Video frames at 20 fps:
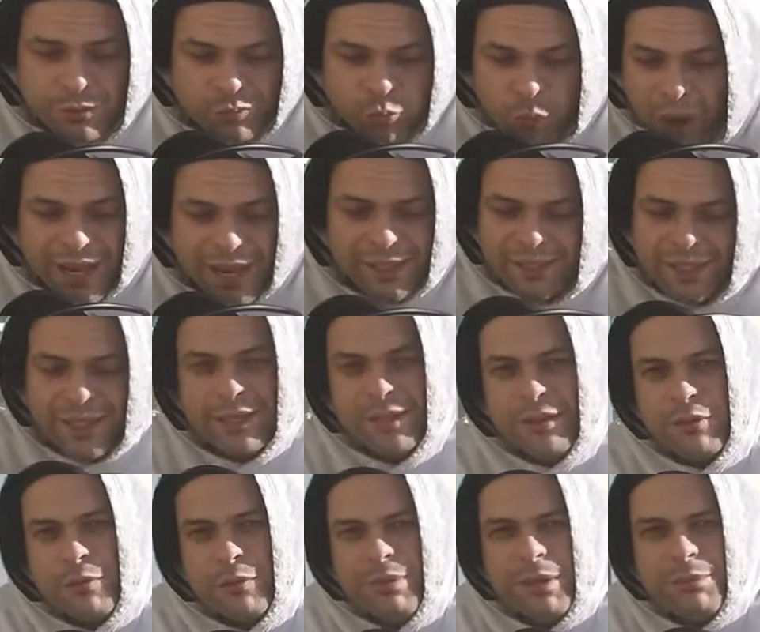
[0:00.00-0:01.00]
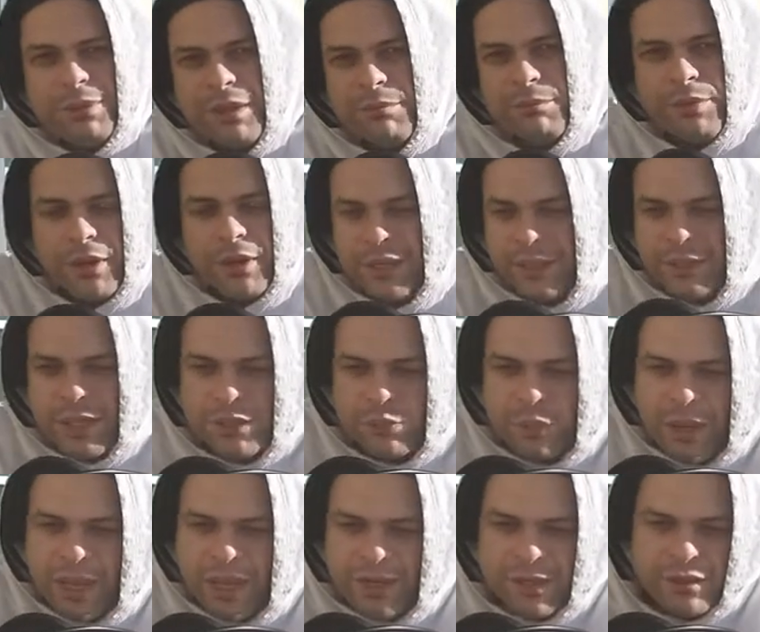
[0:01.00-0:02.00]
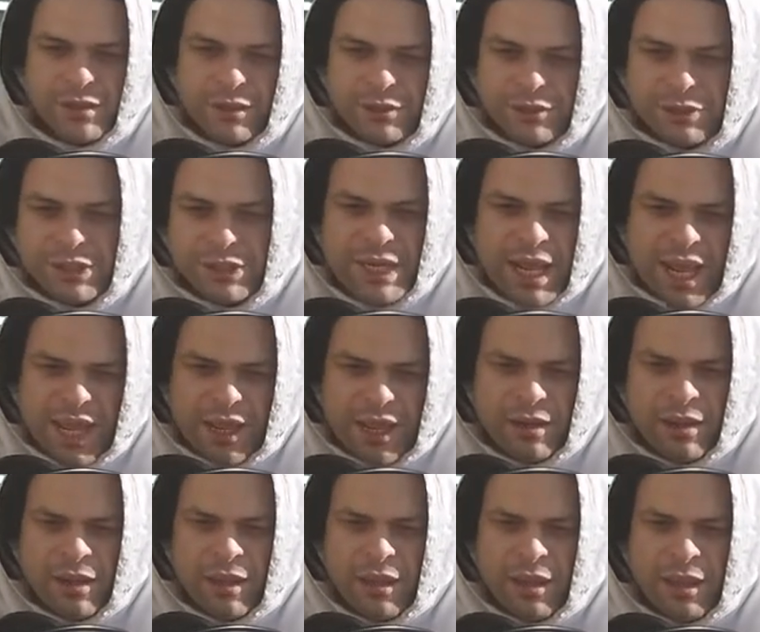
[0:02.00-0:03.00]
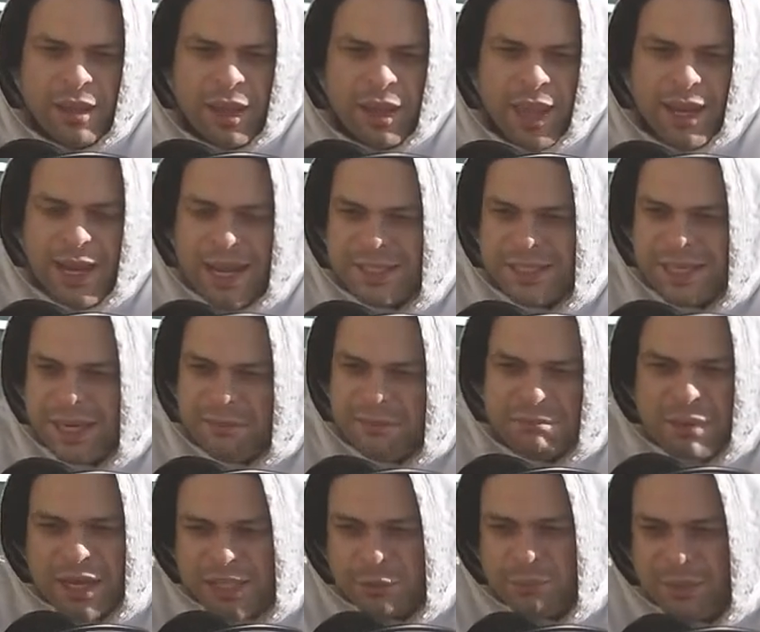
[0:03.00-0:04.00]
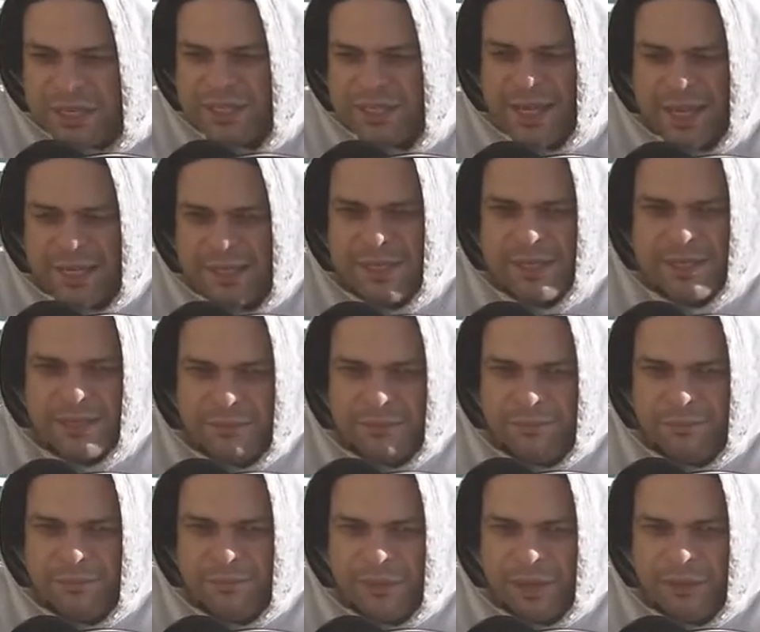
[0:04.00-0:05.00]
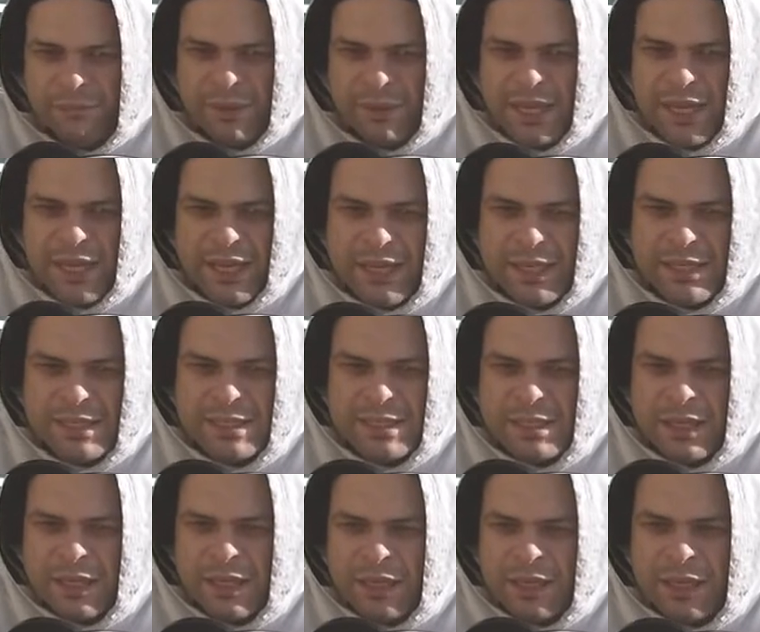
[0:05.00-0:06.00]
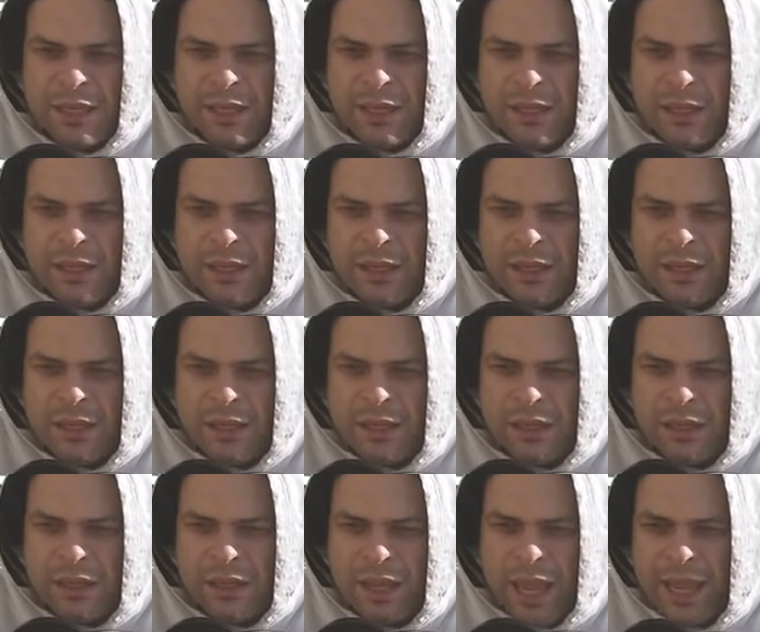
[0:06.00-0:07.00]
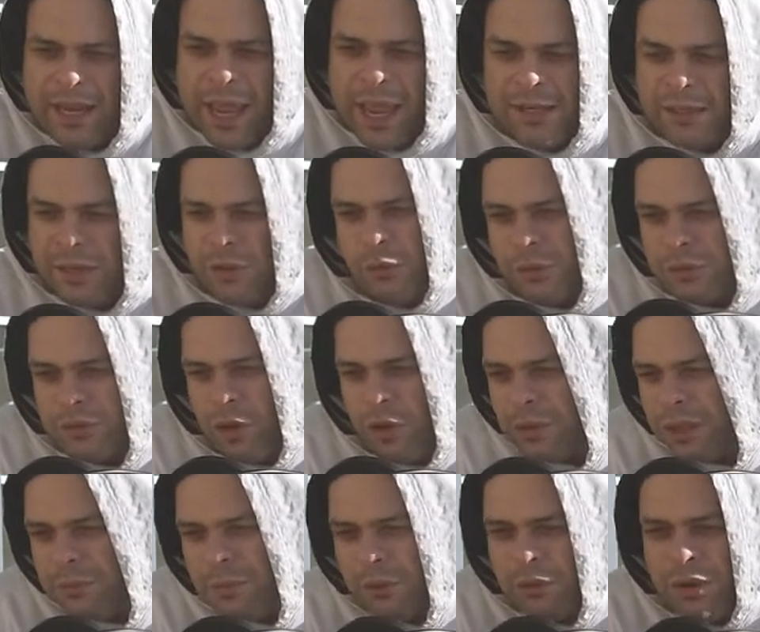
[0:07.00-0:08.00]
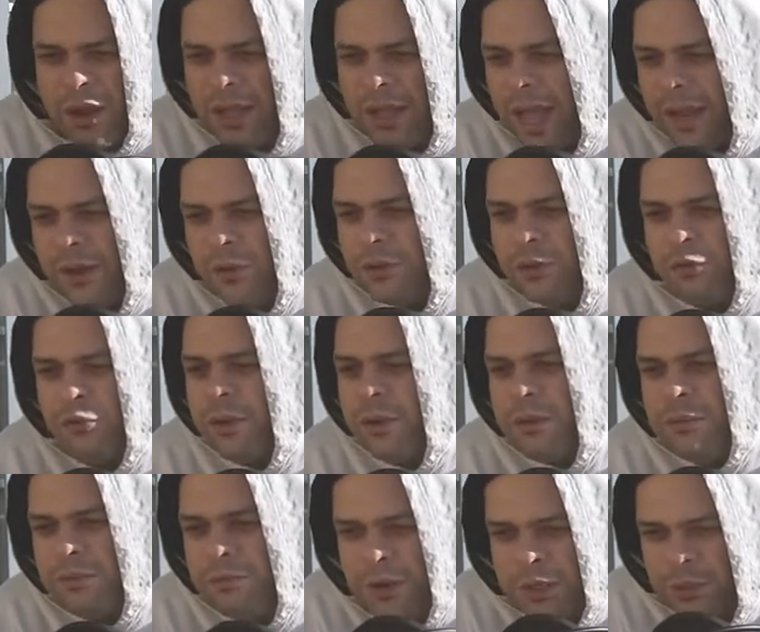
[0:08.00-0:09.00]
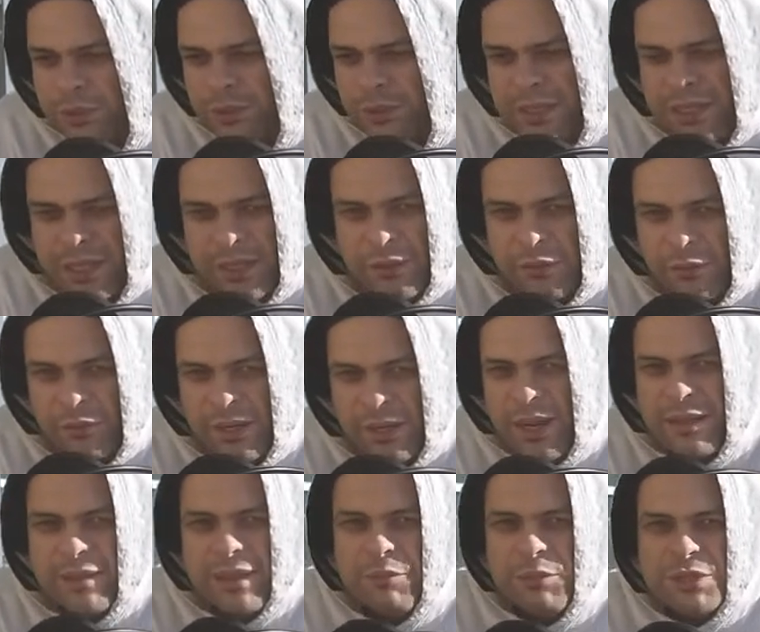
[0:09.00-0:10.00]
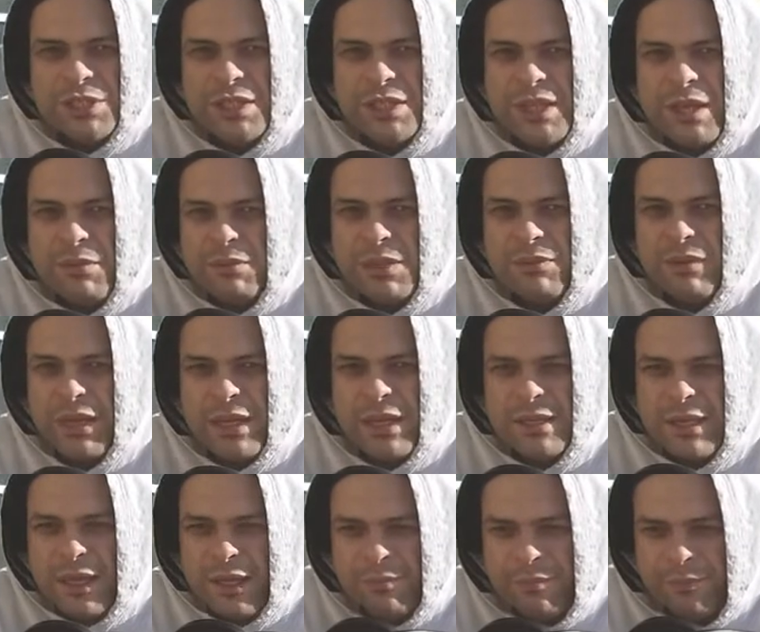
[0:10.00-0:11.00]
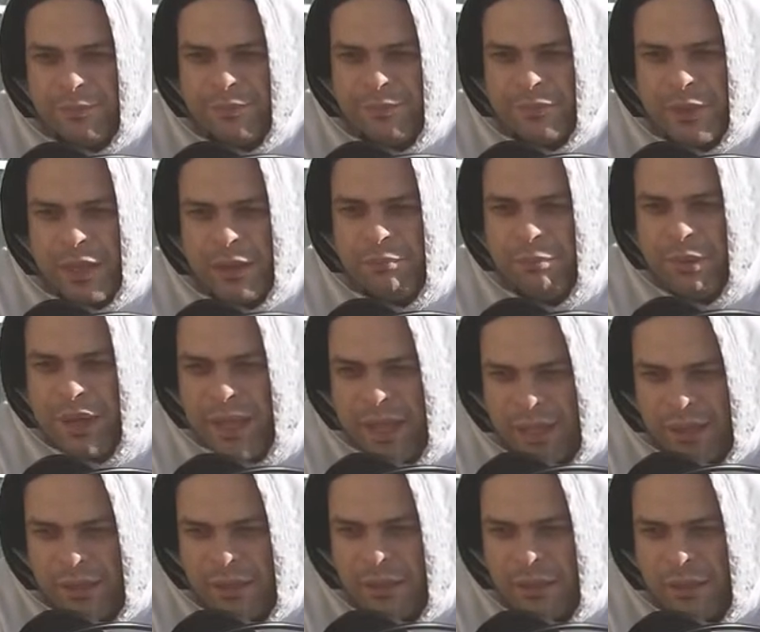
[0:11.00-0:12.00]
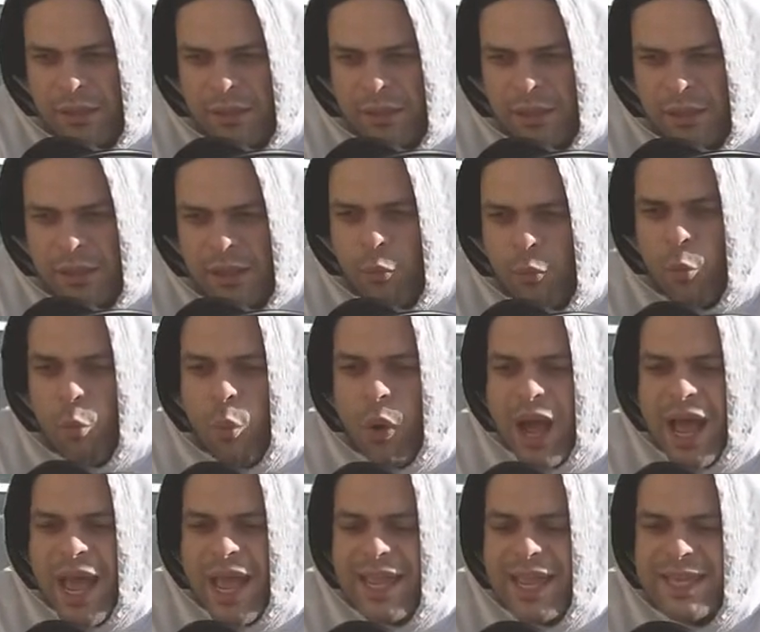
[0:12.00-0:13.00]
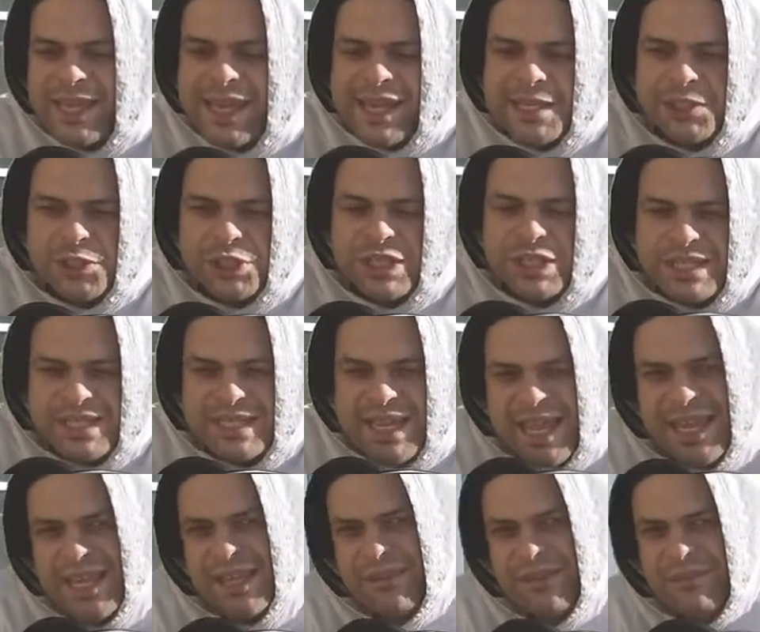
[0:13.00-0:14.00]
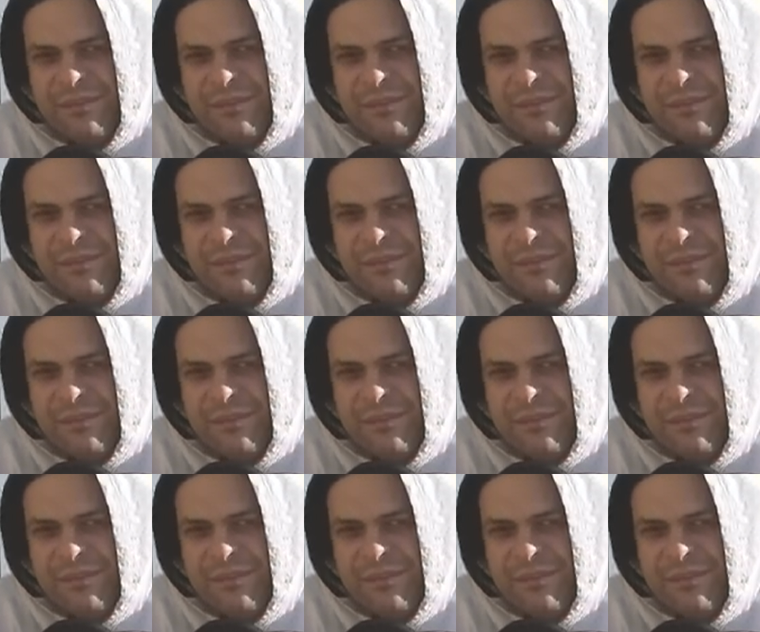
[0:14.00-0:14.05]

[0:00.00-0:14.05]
widely in the Republican Party. And that's why I didn't understand. And I said it must be sexism, because... And don't get me wrong. I don't agree with Marjorie Taylor Greene. I think what she said was fucking dumb. But why can't she say it?